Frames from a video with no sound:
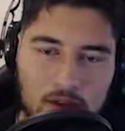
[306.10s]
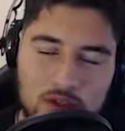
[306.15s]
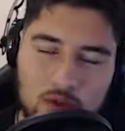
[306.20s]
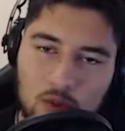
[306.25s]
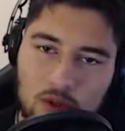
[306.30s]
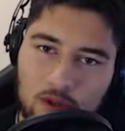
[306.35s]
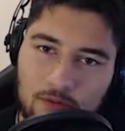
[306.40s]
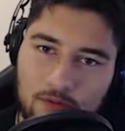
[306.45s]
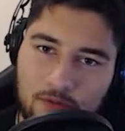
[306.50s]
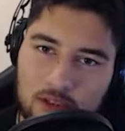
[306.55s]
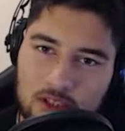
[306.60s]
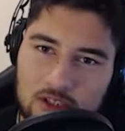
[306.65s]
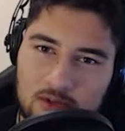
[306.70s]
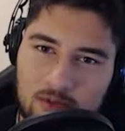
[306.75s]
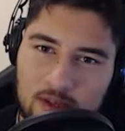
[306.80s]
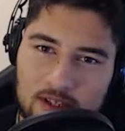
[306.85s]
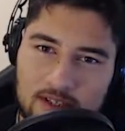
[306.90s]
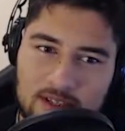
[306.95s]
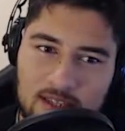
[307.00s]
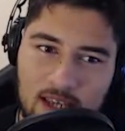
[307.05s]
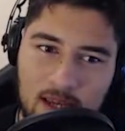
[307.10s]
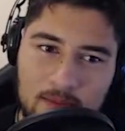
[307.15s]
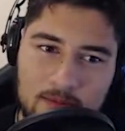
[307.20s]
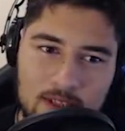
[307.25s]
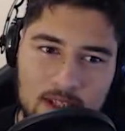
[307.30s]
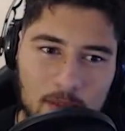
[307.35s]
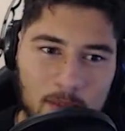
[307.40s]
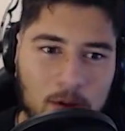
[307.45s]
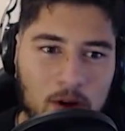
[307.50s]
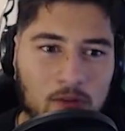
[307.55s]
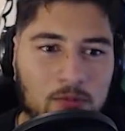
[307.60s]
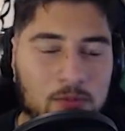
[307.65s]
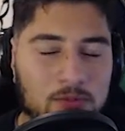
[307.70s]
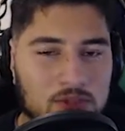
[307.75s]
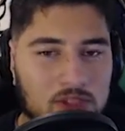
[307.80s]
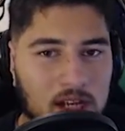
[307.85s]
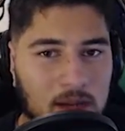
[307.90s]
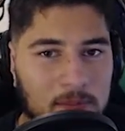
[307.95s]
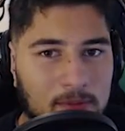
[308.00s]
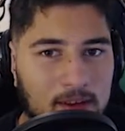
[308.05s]
one of the first racing games, apart from
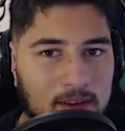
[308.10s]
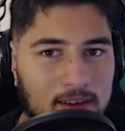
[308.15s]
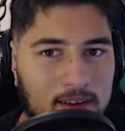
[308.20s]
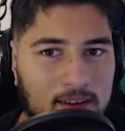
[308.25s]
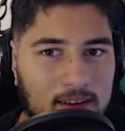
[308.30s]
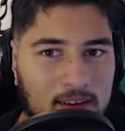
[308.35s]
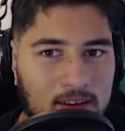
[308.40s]
Trackmania,